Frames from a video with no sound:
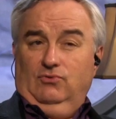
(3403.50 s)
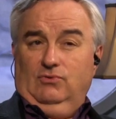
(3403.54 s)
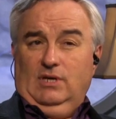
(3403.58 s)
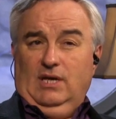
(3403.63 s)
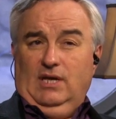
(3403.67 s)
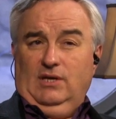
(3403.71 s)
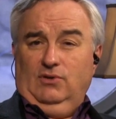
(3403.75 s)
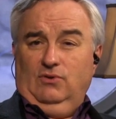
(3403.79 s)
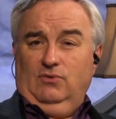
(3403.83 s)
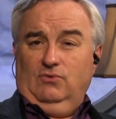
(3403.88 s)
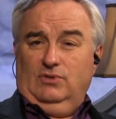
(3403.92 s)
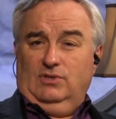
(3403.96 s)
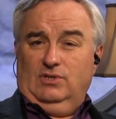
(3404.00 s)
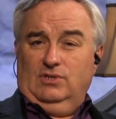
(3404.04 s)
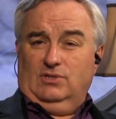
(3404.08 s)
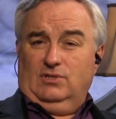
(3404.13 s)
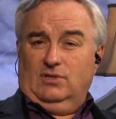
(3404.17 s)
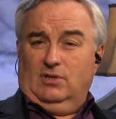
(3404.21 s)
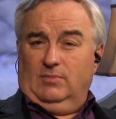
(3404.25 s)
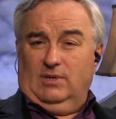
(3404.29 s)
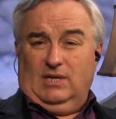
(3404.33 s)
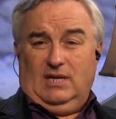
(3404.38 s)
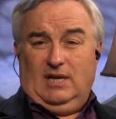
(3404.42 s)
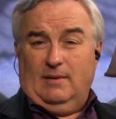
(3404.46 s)
you and you
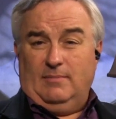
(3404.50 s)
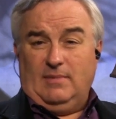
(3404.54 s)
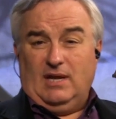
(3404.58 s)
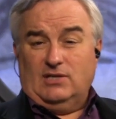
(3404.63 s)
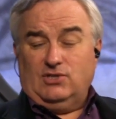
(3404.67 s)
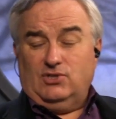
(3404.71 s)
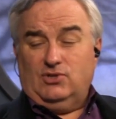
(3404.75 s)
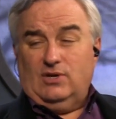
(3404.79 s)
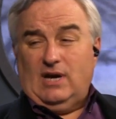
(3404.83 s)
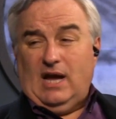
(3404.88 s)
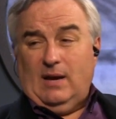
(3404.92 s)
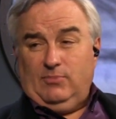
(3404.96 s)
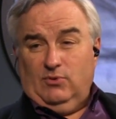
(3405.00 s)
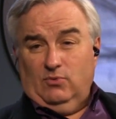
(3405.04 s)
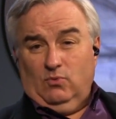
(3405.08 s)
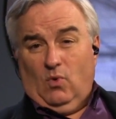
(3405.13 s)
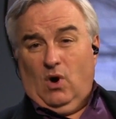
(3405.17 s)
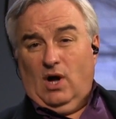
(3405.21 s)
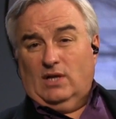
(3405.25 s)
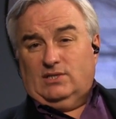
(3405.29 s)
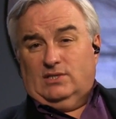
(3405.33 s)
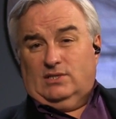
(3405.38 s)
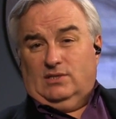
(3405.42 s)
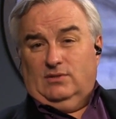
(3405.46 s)
determine, and I'm not sure Apple
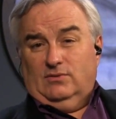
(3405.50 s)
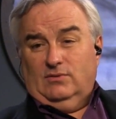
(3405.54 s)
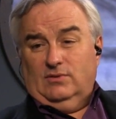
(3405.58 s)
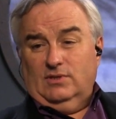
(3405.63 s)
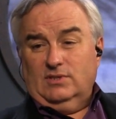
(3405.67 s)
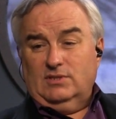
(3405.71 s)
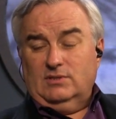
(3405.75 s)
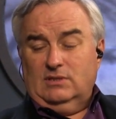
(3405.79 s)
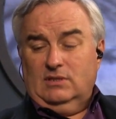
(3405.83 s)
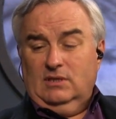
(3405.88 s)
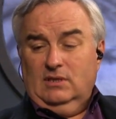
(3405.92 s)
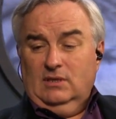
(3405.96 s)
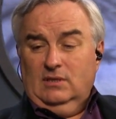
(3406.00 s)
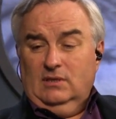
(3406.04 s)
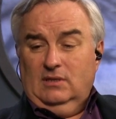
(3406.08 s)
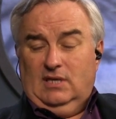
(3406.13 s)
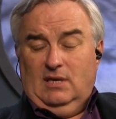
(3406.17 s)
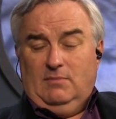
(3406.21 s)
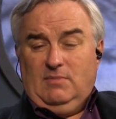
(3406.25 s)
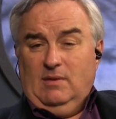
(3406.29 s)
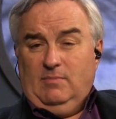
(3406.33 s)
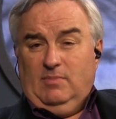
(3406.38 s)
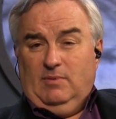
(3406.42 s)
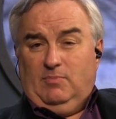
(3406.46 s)
wants to do this, mm.
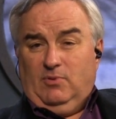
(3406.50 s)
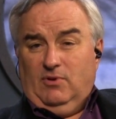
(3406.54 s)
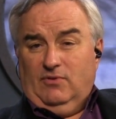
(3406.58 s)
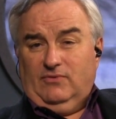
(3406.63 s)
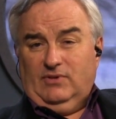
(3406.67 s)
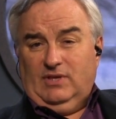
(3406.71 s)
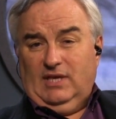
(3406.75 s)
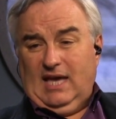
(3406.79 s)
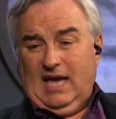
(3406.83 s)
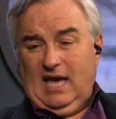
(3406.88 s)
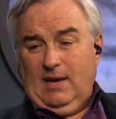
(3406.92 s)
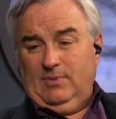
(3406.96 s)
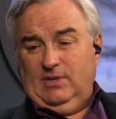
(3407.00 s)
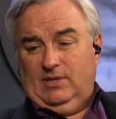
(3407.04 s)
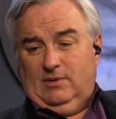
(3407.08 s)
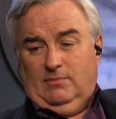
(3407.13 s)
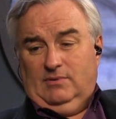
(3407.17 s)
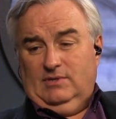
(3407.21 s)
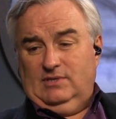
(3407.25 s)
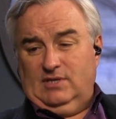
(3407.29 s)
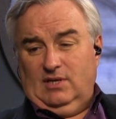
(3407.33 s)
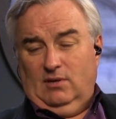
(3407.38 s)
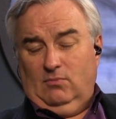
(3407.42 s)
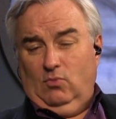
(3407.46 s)
they may be perfectly happy
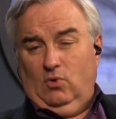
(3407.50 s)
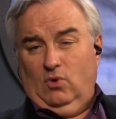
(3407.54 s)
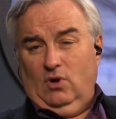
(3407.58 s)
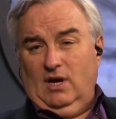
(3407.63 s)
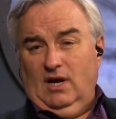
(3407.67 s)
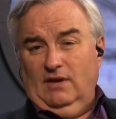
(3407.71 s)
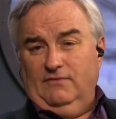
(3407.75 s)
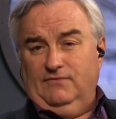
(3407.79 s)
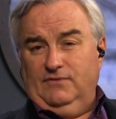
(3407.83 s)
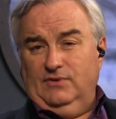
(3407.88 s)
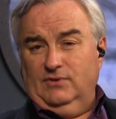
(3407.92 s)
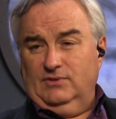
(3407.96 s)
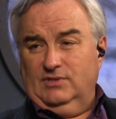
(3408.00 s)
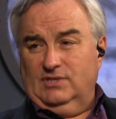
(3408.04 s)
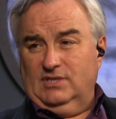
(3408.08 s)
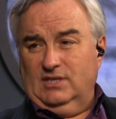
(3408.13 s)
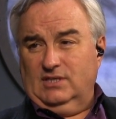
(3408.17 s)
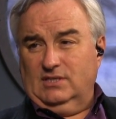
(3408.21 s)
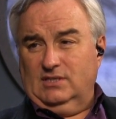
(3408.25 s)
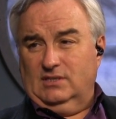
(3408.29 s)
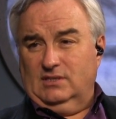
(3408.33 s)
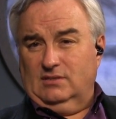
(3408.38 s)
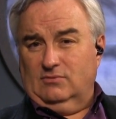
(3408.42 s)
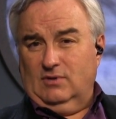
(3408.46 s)
to sell more iPhone
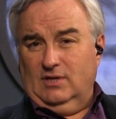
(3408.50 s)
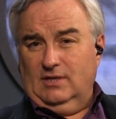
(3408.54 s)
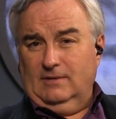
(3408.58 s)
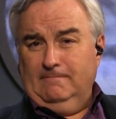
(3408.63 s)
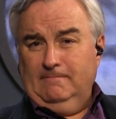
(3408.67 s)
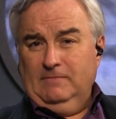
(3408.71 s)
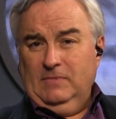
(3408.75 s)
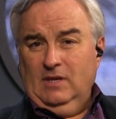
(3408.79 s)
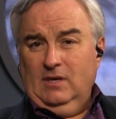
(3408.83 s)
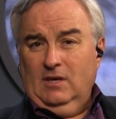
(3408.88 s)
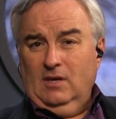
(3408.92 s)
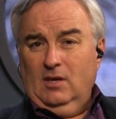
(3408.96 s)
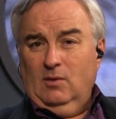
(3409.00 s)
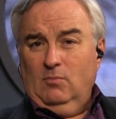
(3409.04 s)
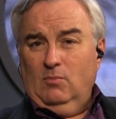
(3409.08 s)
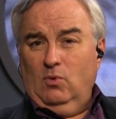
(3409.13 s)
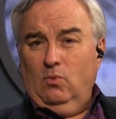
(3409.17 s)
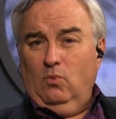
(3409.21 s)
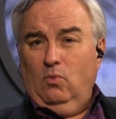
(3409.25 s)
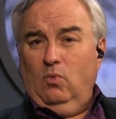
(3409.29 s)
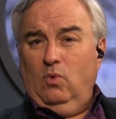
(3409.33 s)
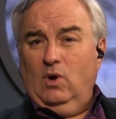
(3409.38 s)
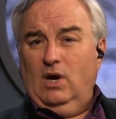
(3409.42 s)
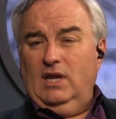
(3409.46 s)
6s, right?
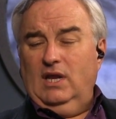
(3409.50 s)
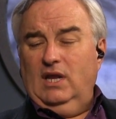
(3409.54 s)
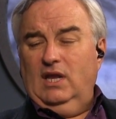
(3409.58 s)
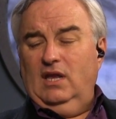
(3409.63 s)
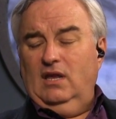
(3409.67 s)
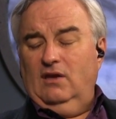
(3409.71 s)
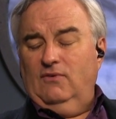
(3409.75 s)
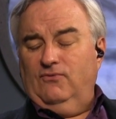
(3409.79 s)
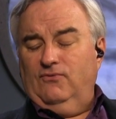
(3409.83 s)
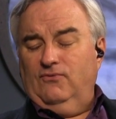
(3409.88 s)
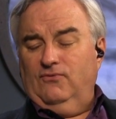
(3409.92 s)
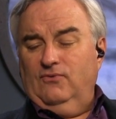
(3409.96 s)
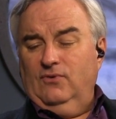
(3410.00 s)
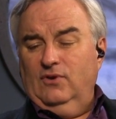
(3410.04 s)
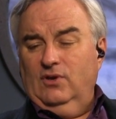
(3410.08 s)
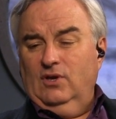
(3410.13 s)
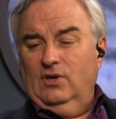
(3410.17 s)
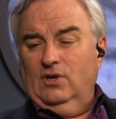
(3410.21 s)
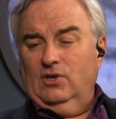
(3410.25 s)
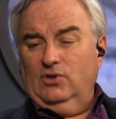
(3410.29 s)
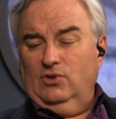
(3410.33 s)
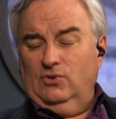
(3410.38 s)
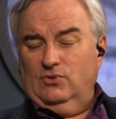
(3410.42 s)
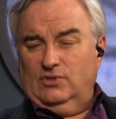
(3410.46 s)
But what if
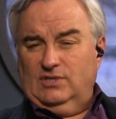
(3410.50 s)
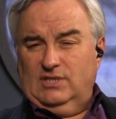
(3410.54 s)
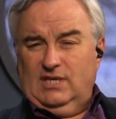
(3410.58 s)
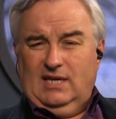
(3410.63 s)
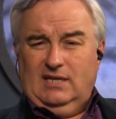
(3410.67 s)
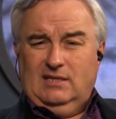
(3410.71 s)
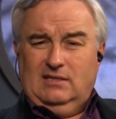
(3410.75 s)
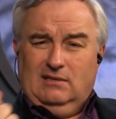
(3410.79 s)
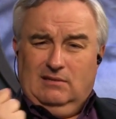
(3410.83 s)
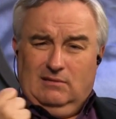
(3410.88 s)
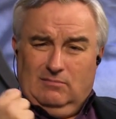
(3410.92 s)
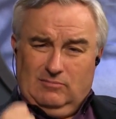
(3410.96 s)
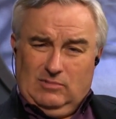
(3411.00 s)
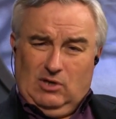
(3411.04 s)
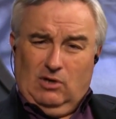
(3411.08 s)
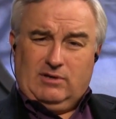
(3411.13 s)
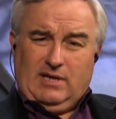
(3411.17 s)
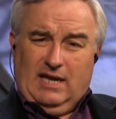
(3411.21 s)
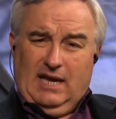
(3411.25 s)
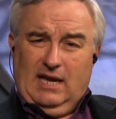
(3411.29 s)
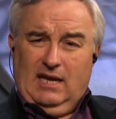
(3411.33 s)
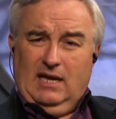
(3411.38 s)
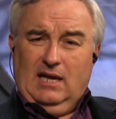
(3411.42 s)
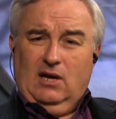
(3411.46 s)
you said,
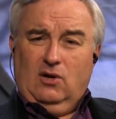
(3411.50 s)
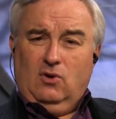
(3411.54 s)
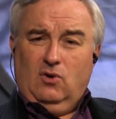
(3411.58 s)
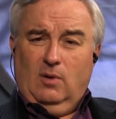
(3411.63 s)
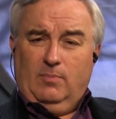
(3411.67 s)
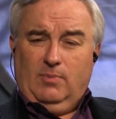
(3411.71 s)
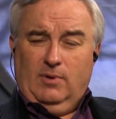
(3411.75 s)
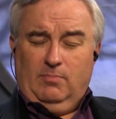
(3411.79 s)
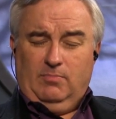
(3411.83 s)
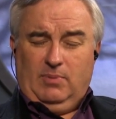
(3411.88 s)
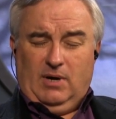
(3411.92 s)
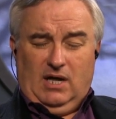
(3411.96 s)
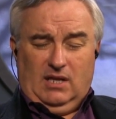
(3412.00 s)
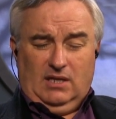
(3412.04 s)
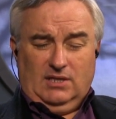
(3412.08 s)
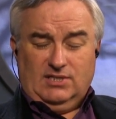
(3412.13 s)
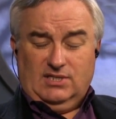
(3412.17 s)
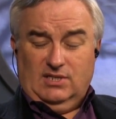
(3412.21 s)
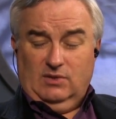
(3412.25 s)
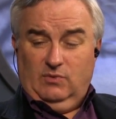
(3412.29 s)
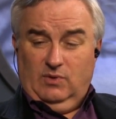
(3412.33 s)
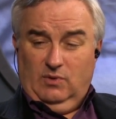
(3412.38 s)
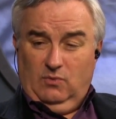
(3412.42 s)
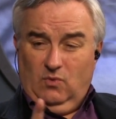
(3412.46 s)
okay, corporate
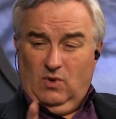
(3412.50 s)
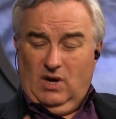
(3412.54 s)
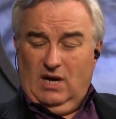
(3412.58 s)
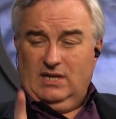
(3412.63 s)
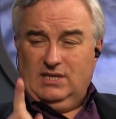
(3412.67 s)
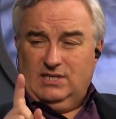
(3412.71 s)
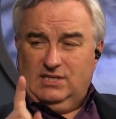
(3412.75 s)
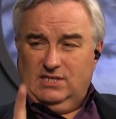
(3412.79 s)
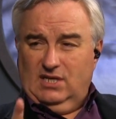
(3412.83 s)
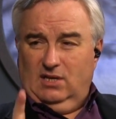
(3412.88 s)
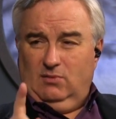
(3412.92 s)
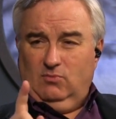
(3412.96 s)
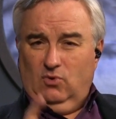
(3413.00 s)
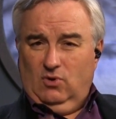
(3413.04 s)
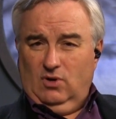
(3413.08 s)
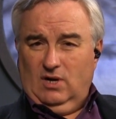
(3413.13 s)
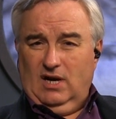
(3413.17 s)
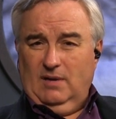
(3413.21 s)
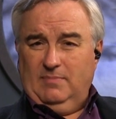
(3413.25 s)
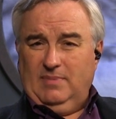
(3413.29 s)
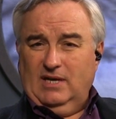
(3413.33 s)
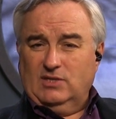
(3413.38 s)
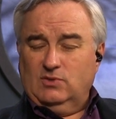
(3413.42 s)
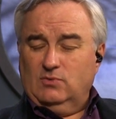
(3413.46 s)
policy, we want to sell more
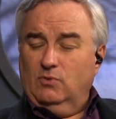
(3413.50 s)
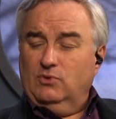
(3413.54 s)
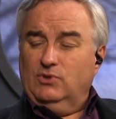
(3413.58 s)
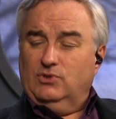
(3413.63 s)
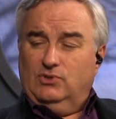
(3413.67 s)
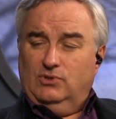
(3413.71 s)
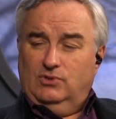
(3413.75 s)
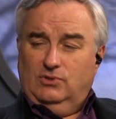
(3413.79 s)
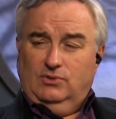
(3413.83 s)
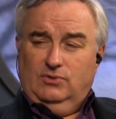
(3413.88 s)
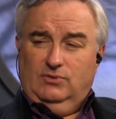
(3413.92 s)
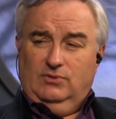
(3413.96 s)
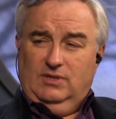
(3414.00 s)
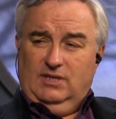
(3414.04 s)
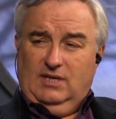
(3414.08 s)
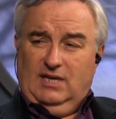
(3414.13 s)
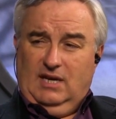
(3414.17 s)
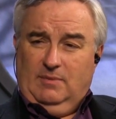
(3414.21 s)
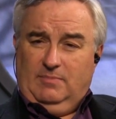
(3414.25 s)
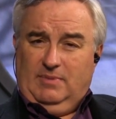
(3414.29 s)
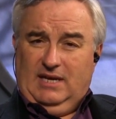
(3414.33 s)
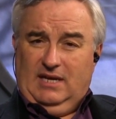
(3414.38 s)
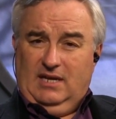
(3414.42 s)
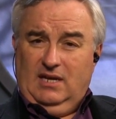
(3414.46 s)
iPads. What would you do to the
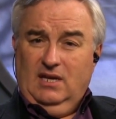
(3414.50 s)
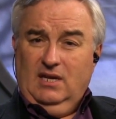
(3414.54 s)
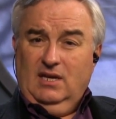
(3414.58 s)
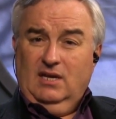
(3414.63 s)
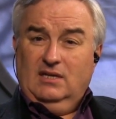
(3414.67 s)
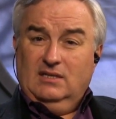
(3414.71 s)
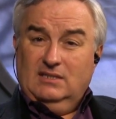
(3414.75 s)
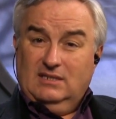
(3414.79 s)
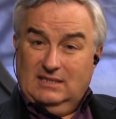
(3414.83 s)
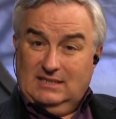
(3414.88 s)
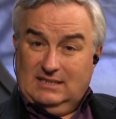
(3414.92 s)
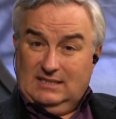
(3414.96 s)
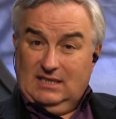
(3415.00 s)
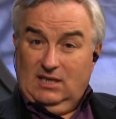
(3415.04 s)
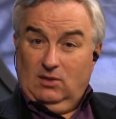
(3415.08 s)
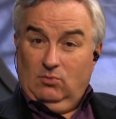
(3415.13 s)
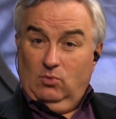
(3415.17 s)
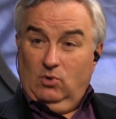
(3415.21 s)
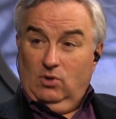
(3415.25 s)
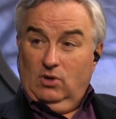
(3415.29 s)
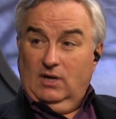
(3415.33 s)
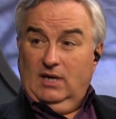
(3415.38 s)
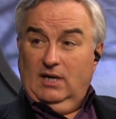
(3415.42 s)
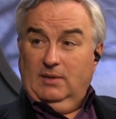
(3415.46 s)
iPad to sell
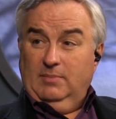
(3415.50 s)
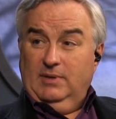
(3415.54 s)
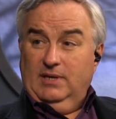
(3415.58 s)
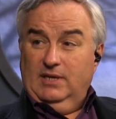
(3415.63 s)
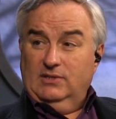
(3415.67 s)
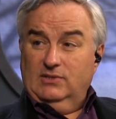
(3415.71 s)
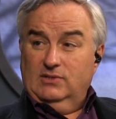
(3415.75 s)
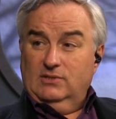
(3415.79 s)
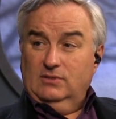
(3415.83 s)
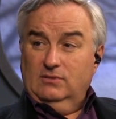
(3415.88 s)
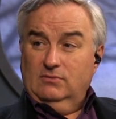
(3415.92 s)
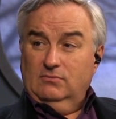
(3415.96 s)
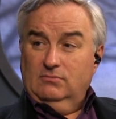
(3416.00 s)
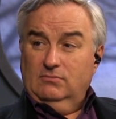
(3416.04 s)
more iPads?